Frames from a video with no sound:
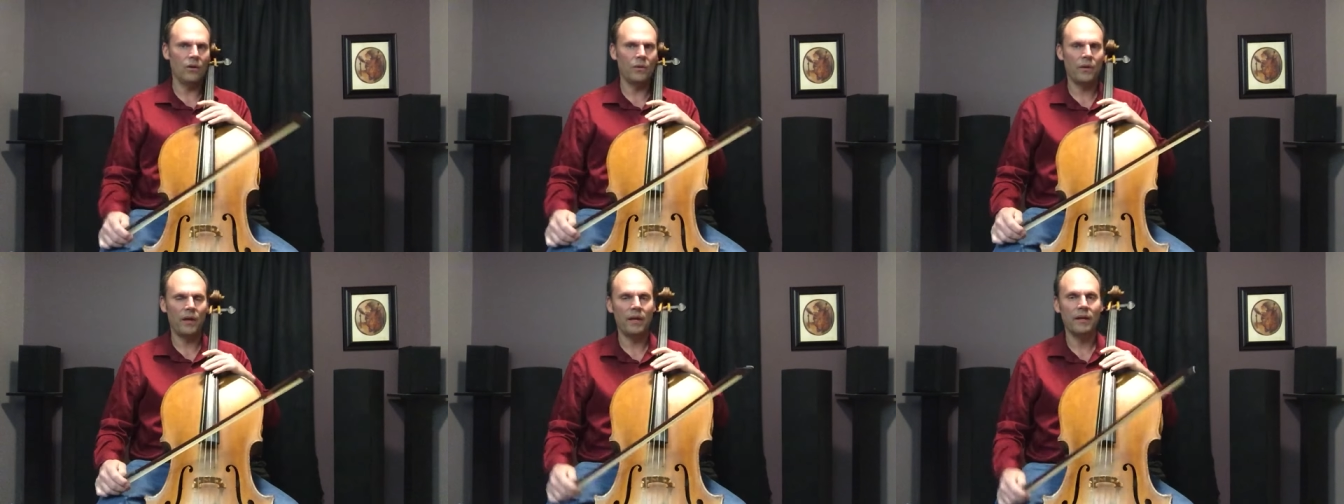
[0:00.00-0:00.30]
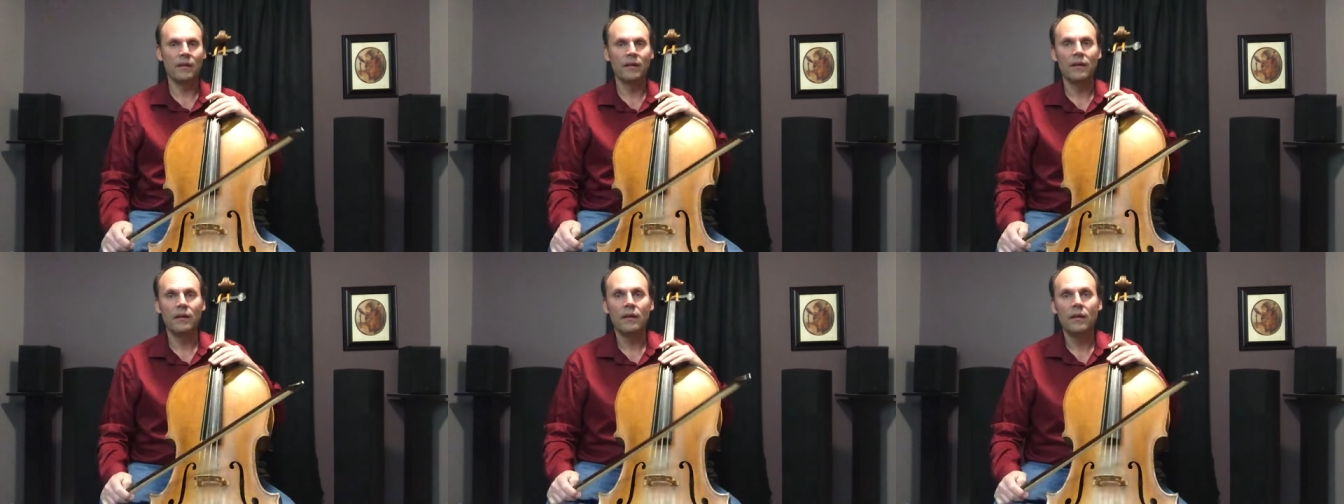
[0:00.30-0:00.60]
Okay.
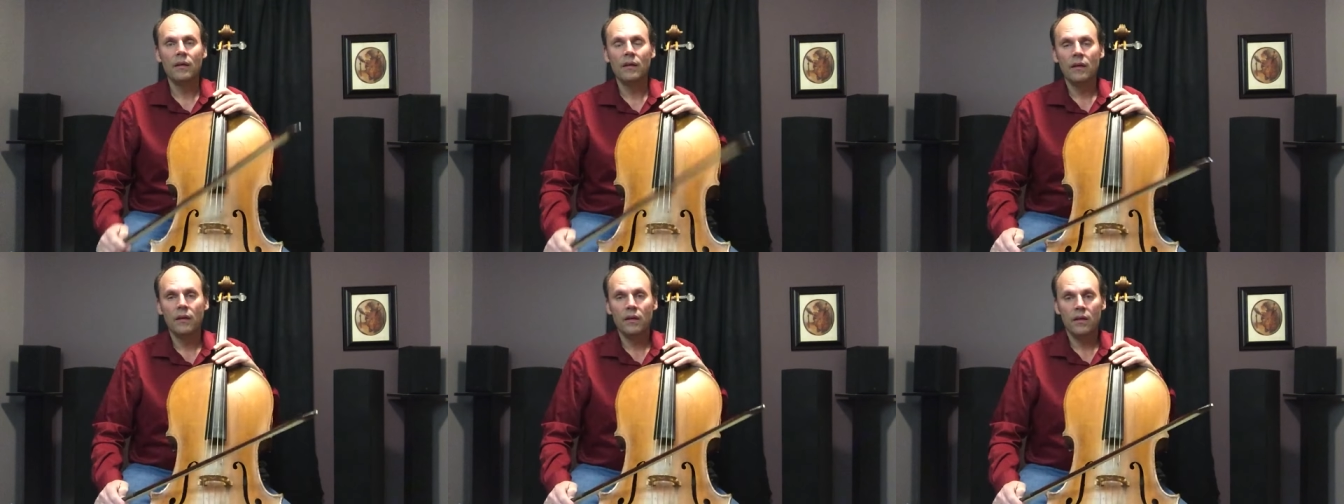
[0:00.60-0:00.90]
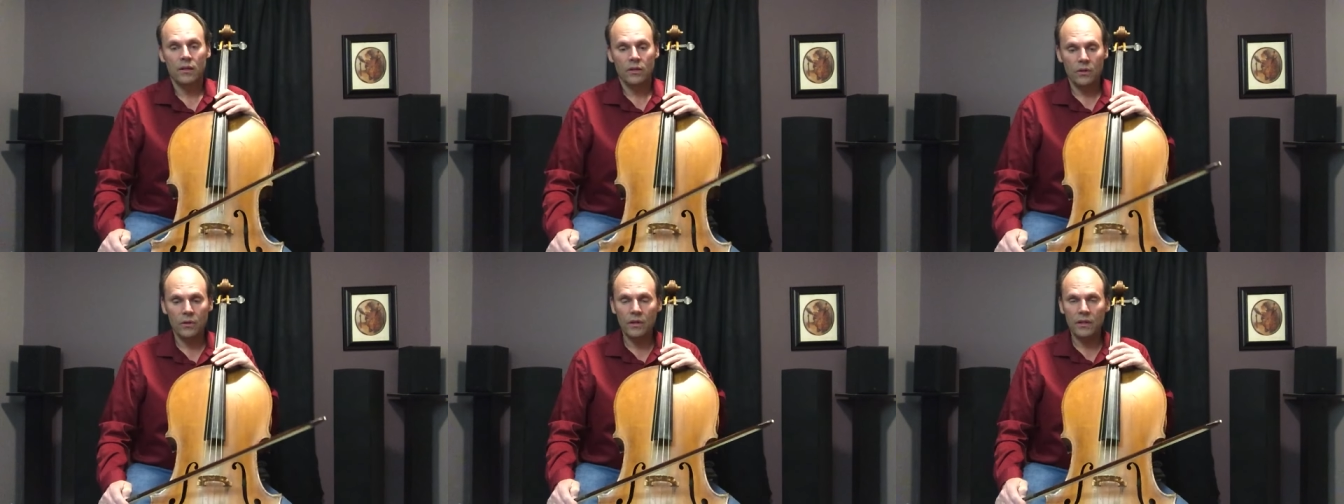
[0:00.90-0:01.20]

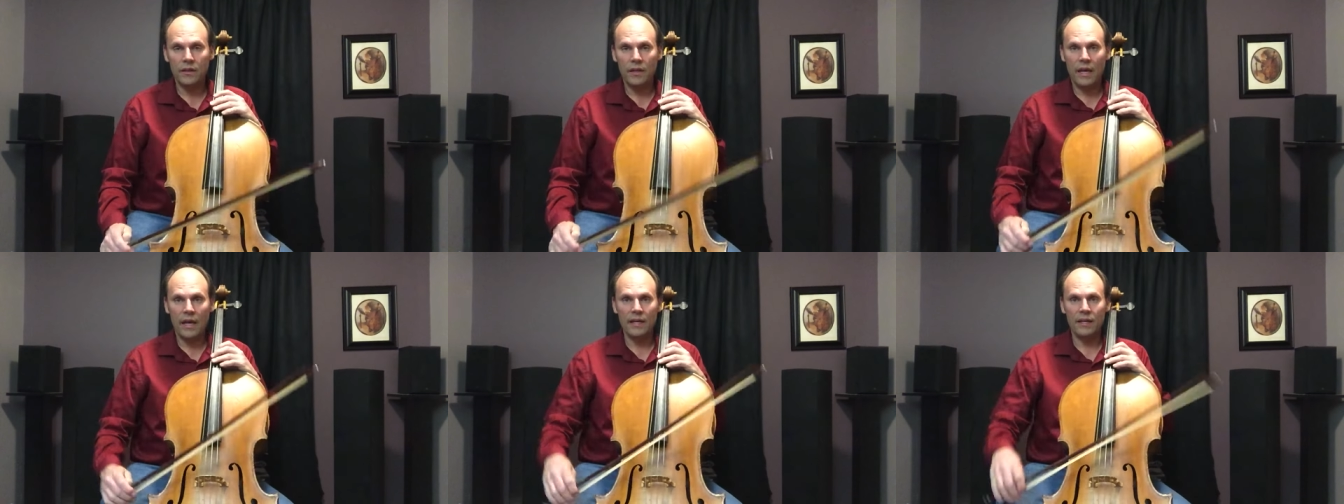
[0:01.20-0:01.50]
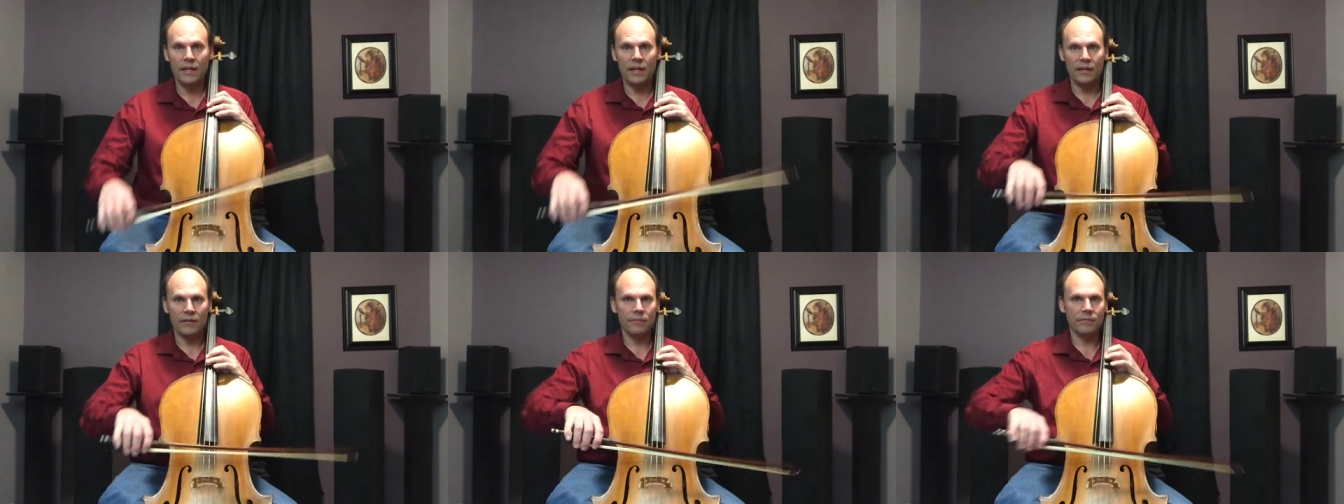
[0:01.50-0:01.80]
You get the
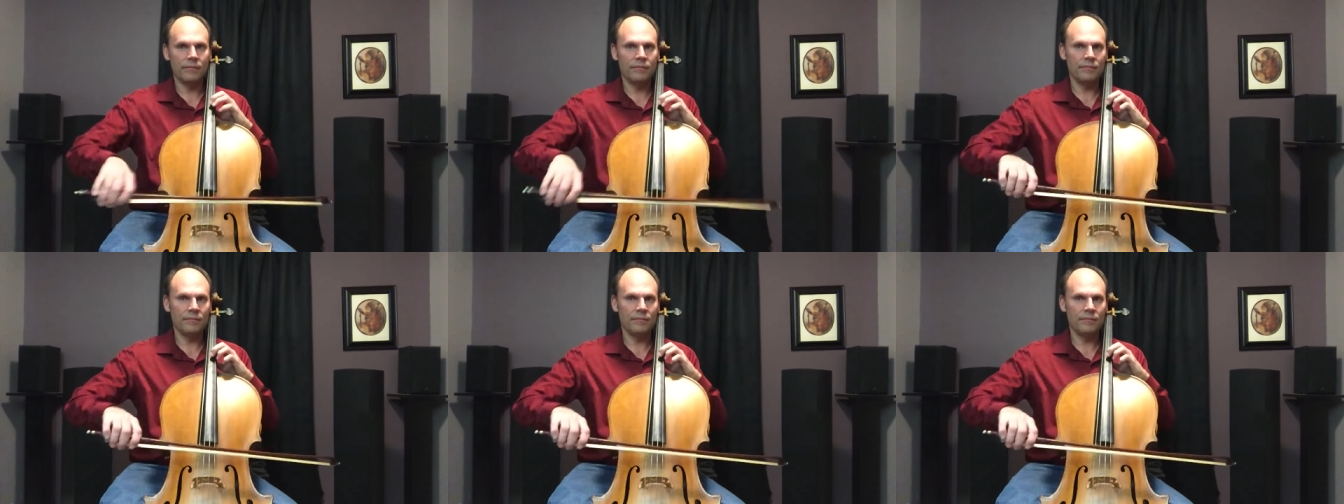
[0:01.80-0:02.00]
idea.